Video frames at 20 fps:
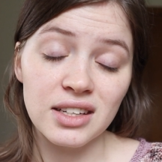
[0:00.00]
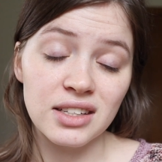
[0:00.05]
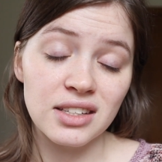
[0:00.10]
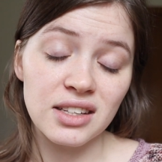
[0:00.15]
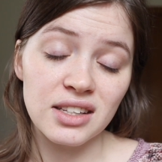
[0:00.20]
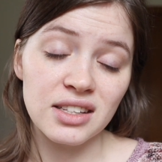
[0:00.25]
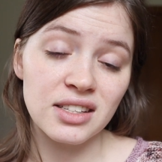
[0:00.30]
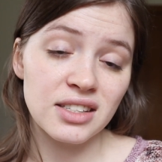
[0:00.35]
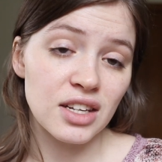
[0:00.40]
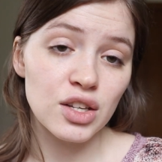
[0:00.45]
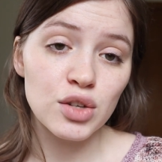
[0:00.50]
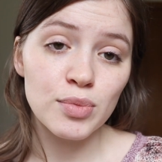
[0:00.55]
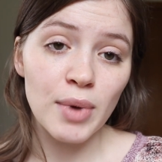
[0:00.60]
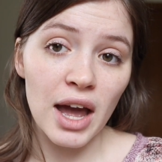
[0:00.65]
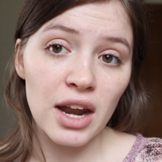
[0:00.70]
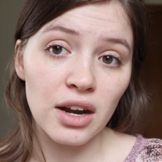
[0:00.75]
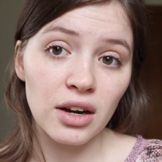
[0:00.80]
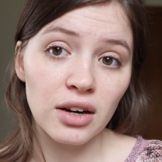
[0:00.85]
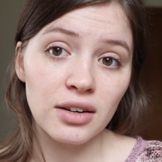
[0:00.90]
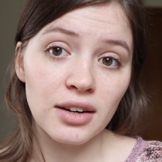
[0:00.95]
into the stitch
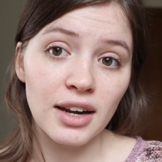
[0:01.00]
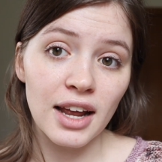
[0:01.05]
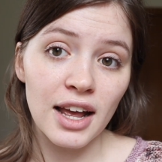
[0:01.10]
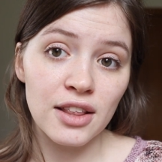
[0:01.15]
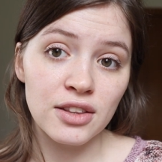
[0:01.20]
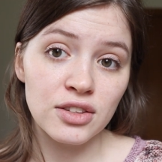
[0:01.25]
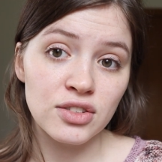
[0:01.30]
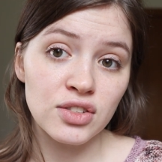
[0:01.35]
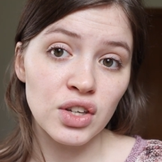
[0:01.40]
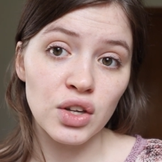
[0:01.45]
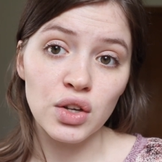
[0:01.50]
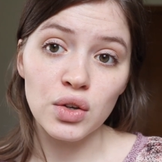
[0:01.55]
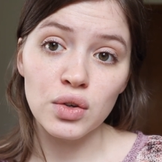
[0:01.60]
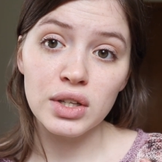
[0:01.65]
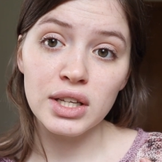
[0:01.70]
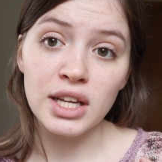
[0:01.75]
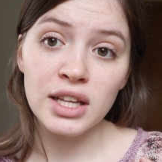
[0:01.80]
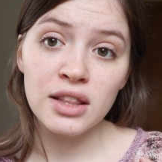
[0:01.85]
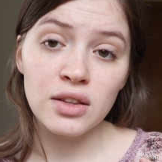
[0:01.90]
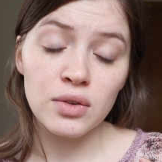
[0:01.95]
pattern. And so you
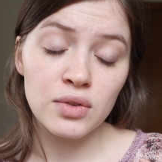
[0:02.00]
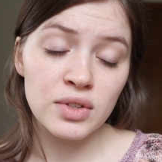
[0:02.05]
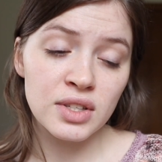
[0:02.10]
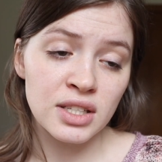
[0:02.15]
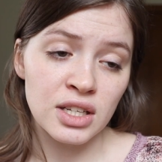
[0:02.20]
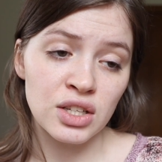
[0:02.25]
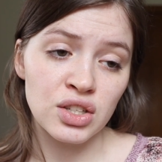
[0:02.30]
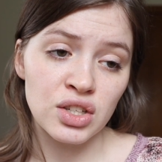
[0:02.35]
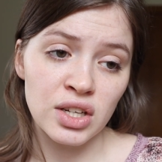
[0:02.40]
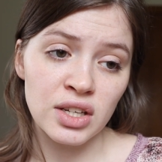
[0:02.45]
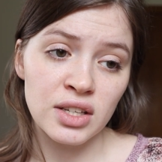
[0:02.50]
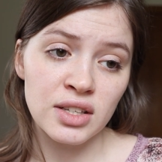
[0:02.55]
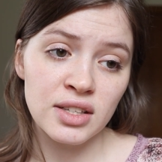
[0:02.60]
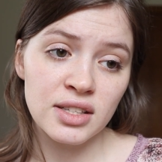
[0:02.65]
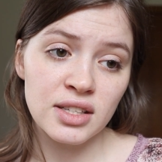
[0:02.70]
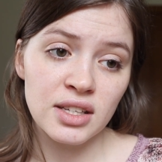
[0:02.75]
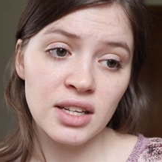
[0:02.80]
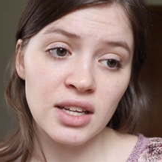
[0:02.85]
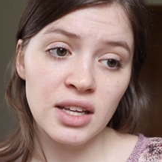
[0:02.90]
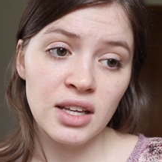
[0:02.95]
knit those
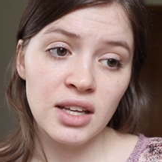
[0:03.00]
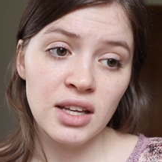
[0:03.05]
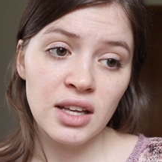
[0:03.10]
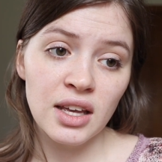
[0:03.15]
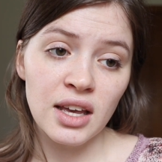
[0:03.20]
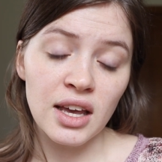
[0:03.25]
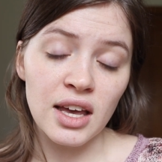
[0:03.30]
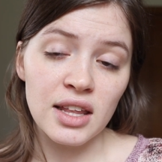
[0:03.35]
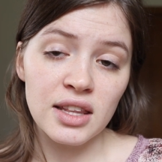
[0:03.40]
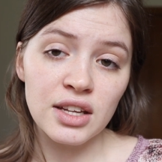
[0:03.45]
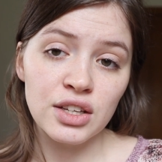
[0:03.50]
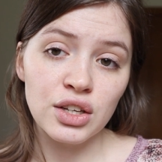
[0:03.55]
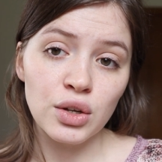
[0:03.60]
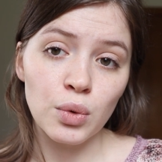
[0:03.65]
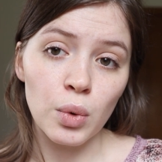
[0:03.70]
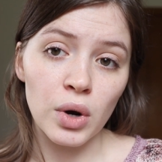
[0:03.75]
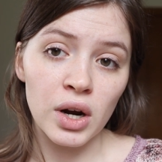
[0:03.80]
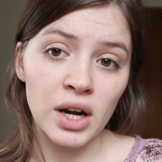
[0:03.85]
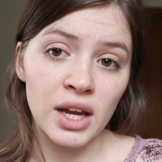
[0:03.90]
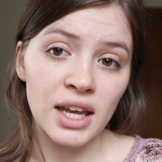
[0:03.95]
stitches, and then you
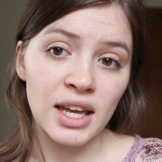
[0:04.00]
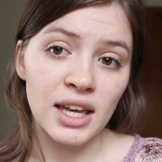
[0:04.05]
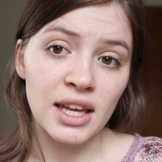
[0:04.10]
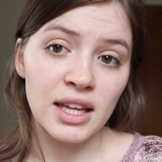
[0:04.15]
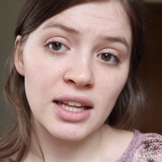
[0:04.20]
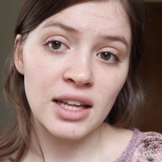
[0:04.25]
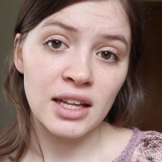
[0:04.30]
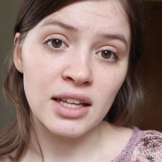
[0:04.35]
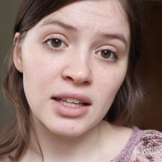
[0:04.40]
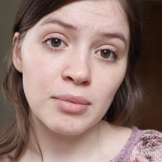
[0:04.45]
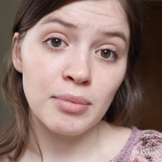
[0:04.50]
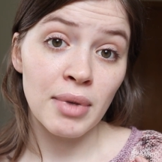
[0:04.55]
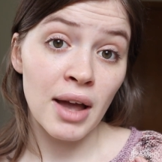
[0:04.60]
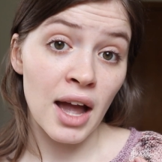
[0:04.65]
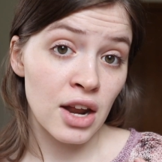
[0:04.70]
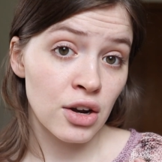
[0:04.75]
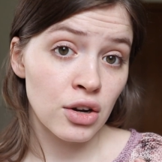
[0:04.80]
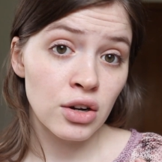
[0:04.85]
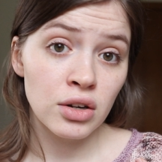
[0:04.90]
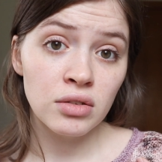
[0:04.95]
work in
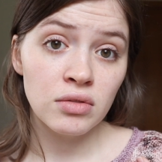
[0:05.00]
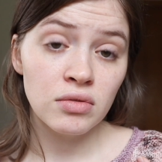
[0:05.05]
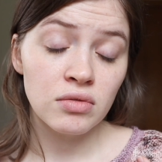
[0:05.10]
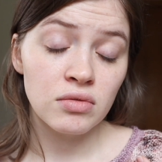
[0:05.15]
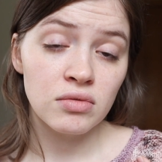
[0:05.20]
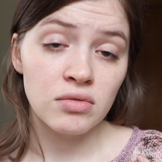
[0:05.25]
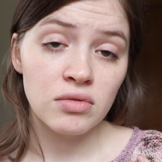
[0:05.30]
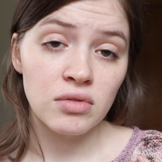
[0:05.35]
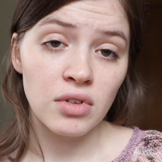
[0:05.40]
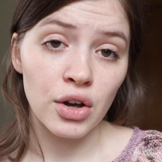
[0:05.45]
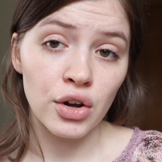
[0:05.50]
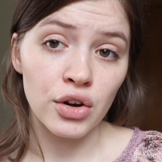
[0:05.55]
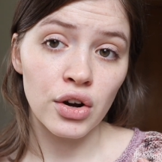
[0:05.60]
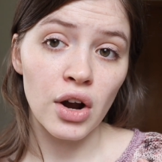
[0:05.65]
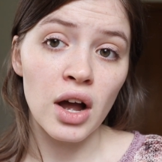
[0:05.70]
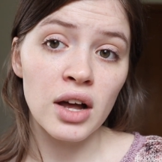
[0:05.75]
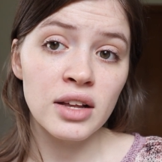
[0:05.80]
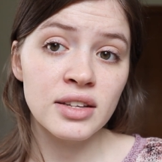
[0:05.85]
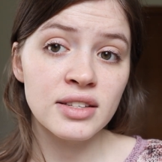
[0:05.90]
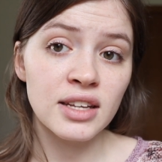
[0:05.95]
pattern
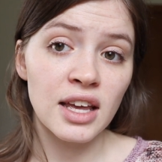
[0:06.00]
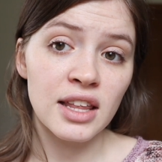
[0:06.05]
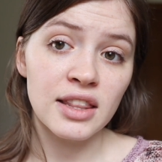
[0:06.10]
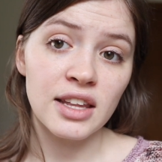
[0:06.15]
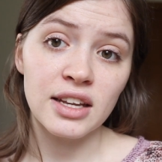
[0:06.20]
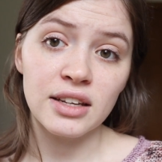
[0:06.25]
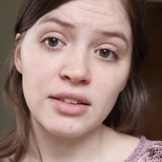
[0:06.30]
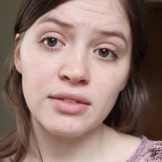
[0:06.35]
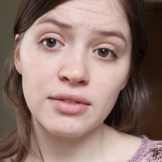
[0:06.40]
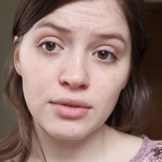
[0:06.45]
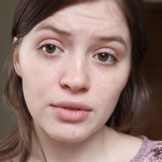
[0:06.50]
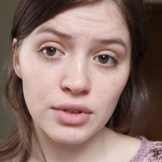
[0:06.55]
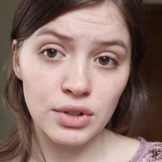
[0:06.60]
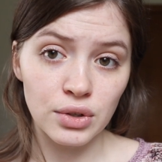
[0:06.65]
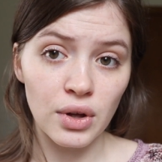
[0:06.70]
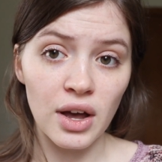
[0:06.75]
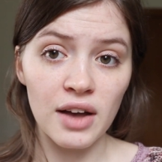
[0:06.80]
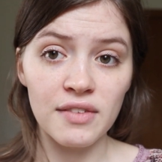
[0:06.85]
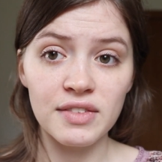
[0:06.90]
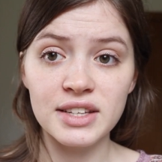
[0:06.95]
across, and then
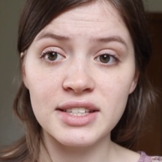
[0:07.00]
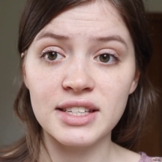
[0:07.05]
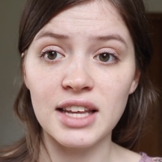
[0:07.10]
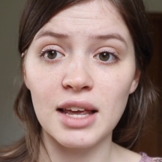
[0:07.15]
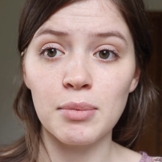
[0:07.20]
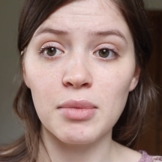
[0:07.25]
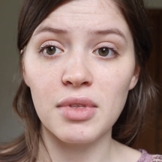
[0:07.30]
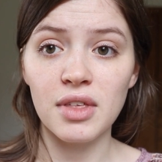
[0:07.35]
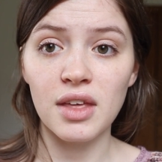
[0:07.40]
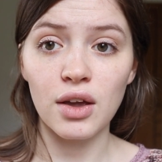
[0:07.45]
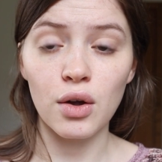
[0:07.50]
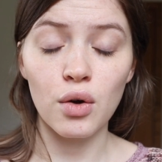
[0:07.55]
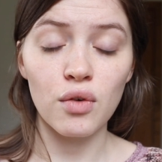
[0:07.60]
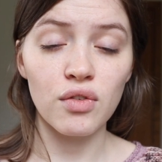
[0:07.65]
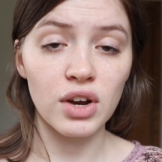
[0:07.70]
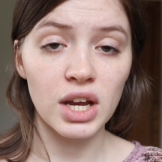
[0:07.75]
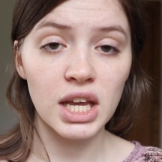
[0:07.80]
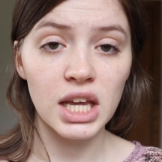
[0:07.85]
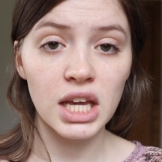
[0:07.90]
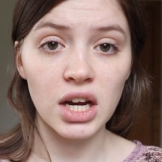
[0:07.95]
you'll have the same thing
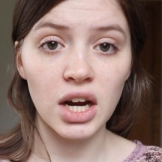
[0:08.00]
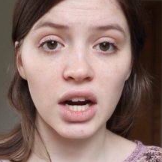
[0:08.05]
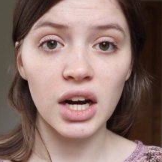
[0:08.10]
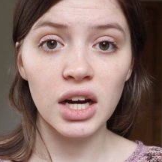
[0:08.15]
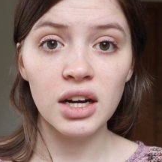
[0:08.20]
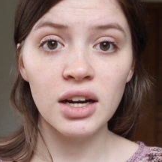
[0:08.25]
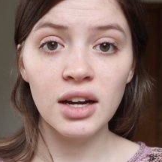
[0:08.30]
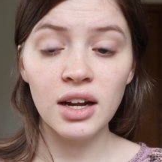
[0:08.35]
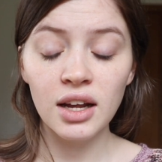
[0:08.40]
over here,